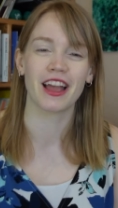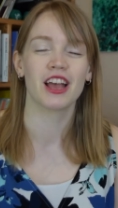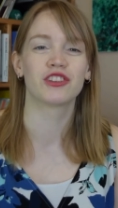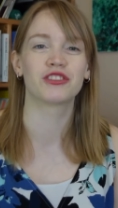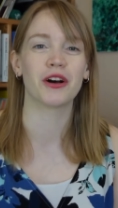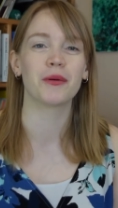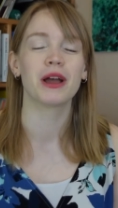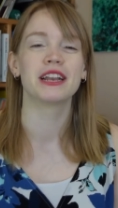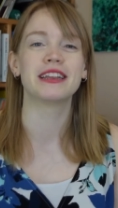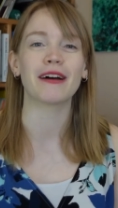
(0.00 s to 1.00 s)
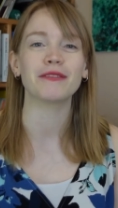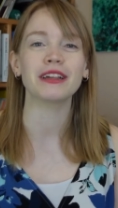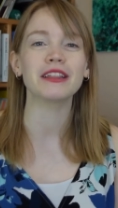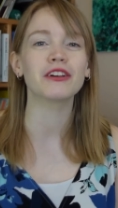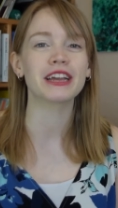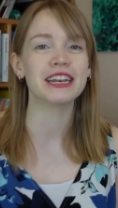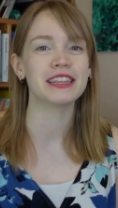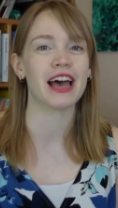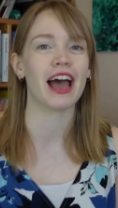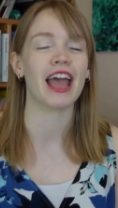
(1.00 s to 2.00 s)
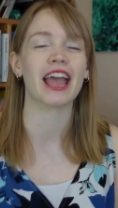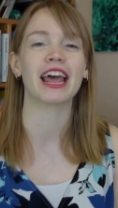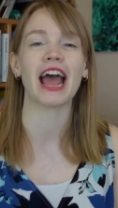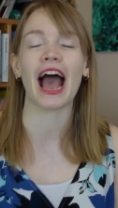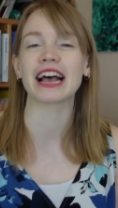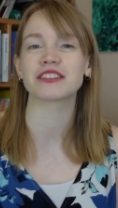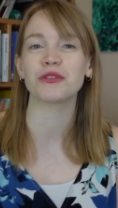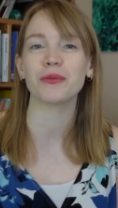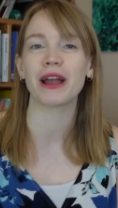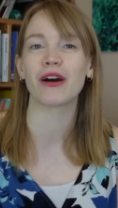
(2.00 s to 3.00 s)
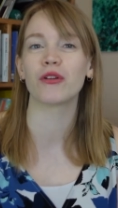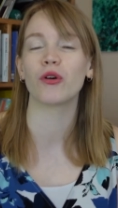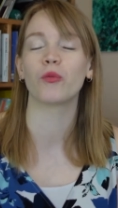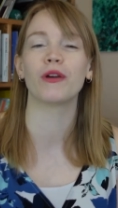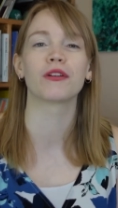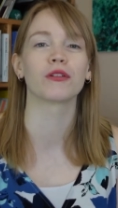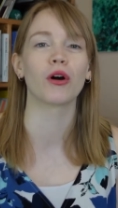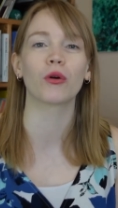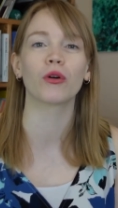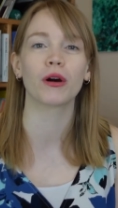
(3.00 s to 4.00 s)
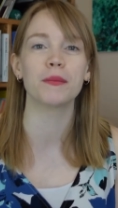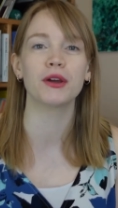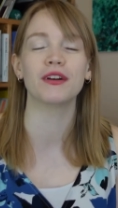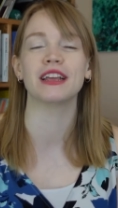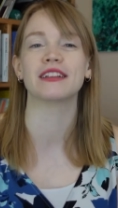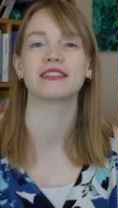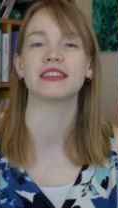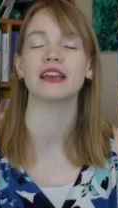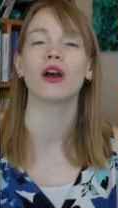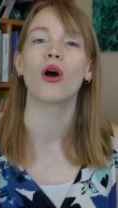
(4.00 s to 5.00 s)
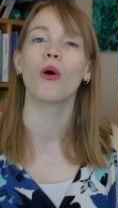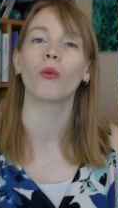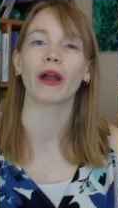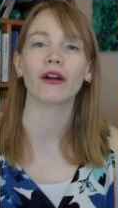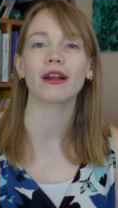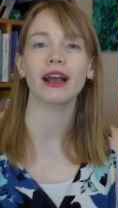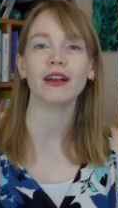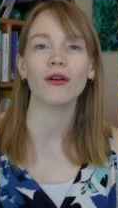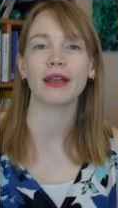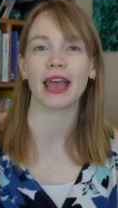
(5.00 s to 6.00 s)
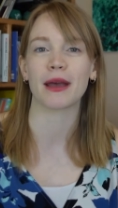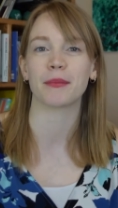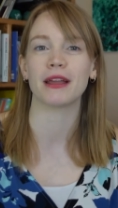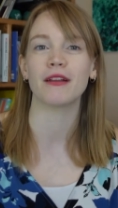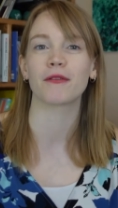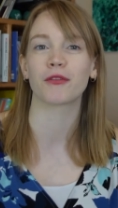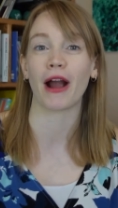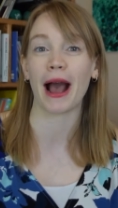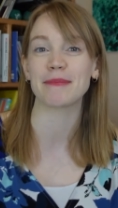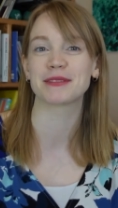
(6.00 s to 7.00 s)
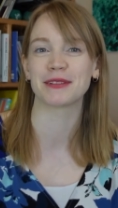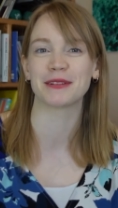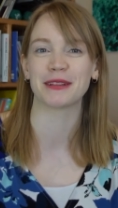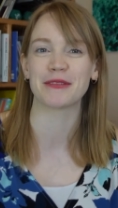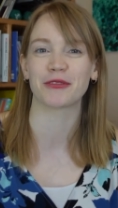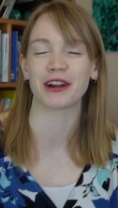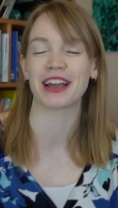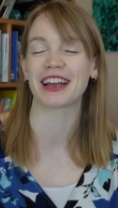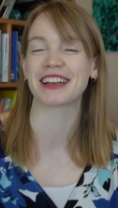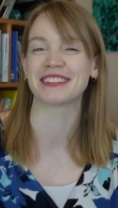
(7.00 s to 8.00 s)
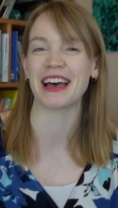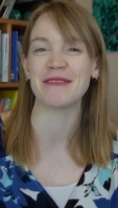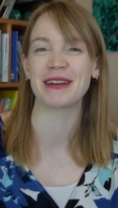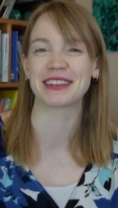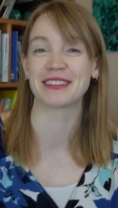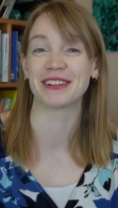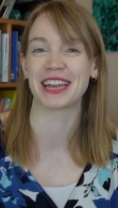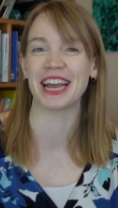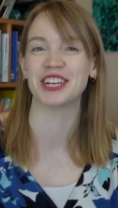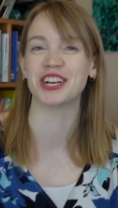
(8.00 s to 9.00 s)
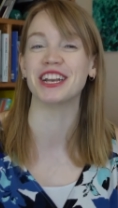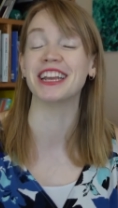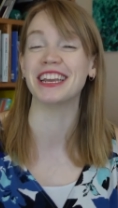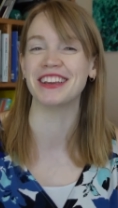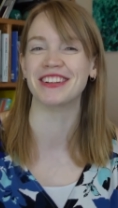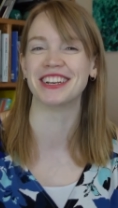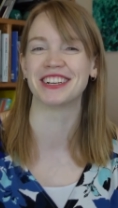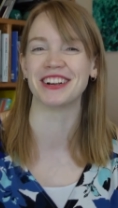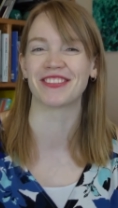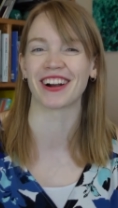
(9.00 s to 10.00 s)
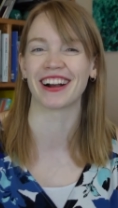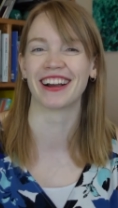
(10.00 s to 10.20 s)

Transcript: So definitely look into that and ask around with your local community to see, where can I go camping for absolutely free? Because that makes the vacation even cheaper.